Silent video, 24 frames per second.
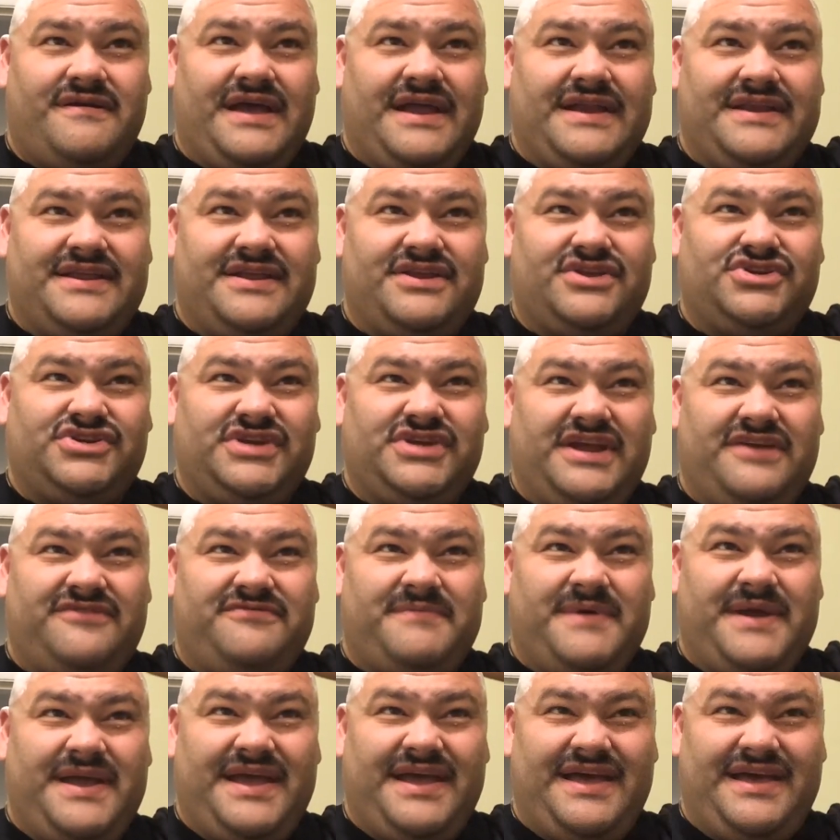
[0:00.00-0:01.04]
I did shave
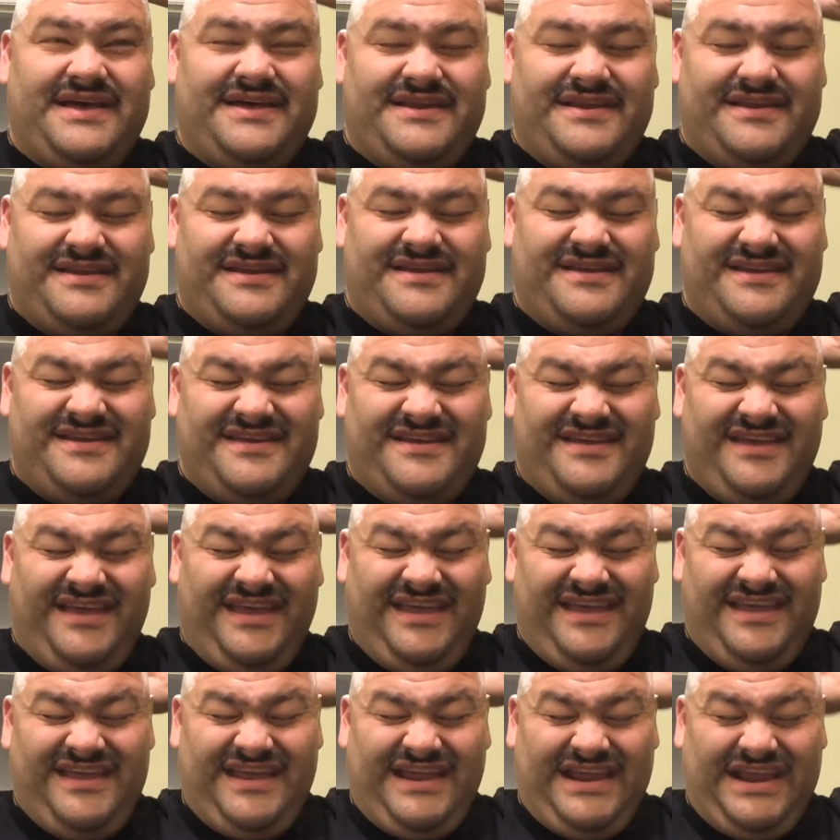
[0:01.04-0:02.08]
my head
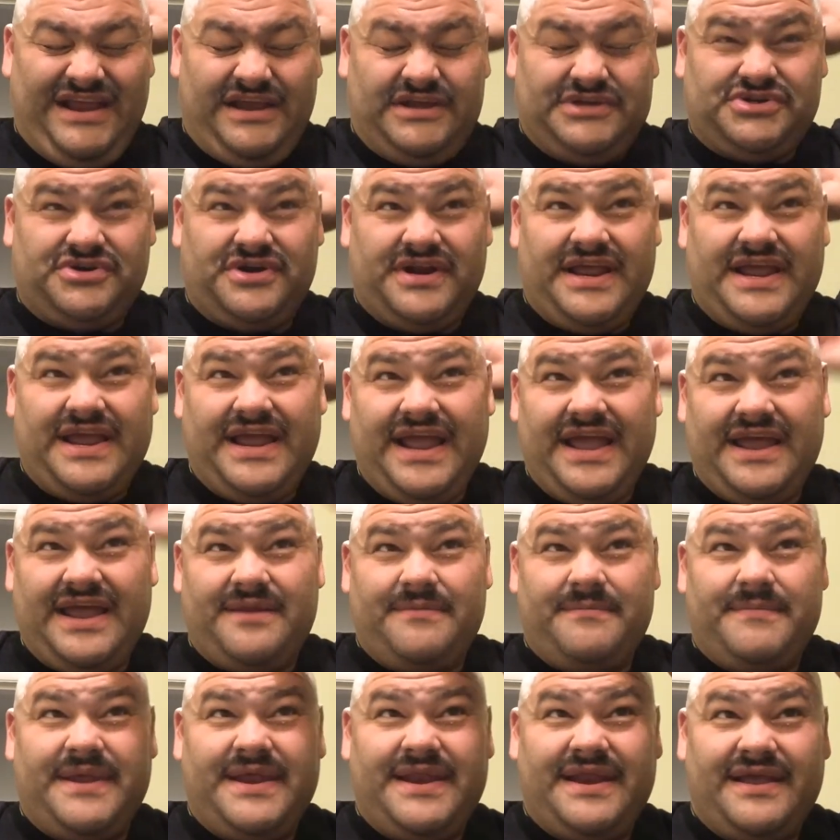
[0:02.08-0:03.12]
yesterday. I had
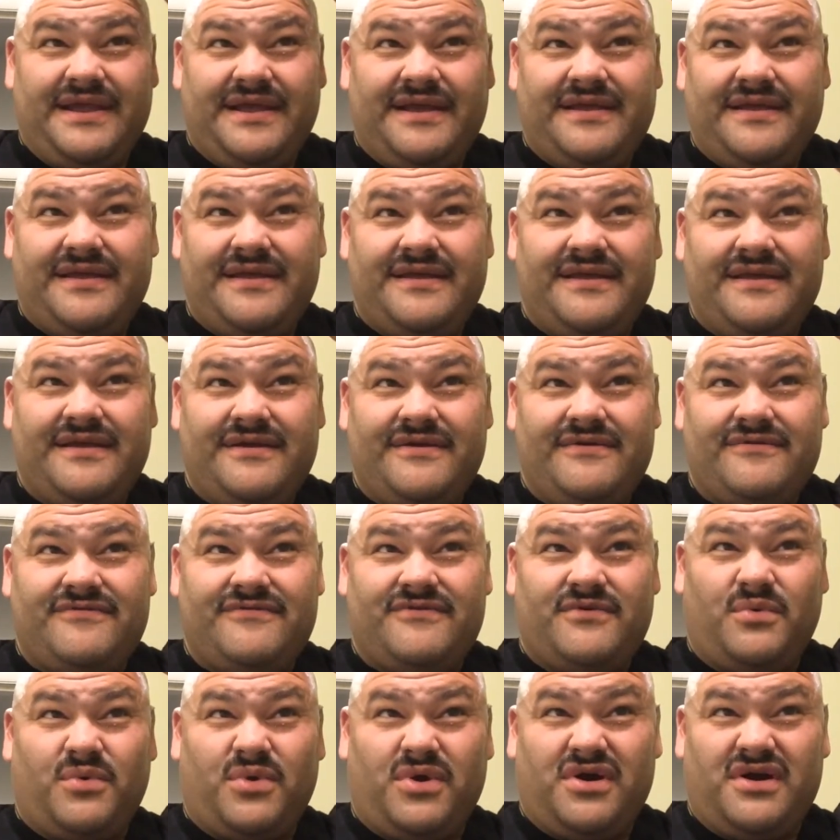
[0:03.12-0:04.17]
a meeting
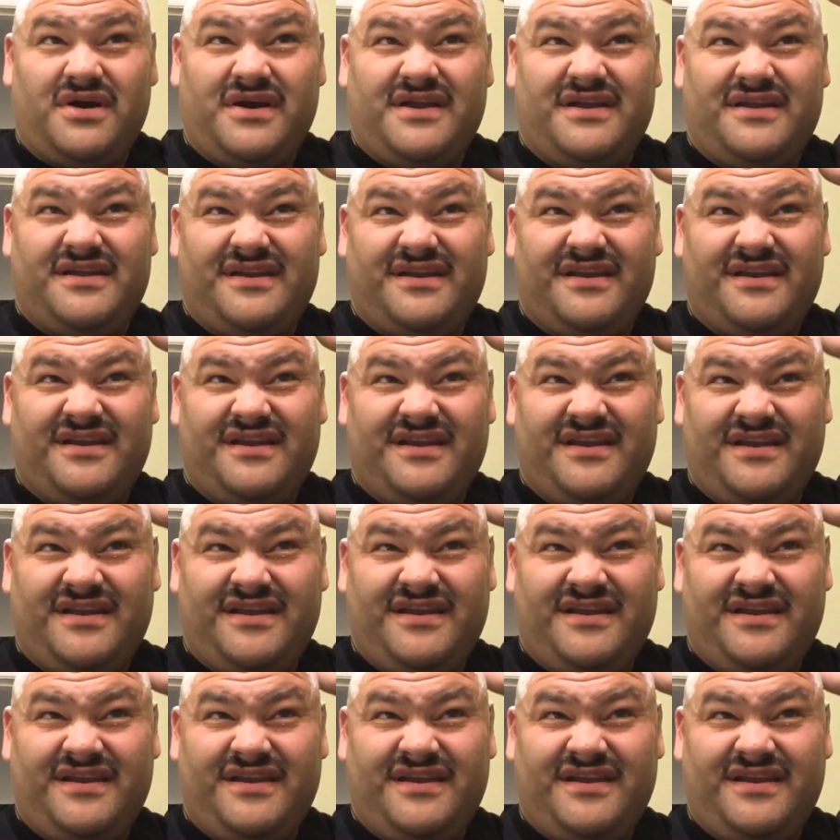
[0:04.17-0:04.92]
for work and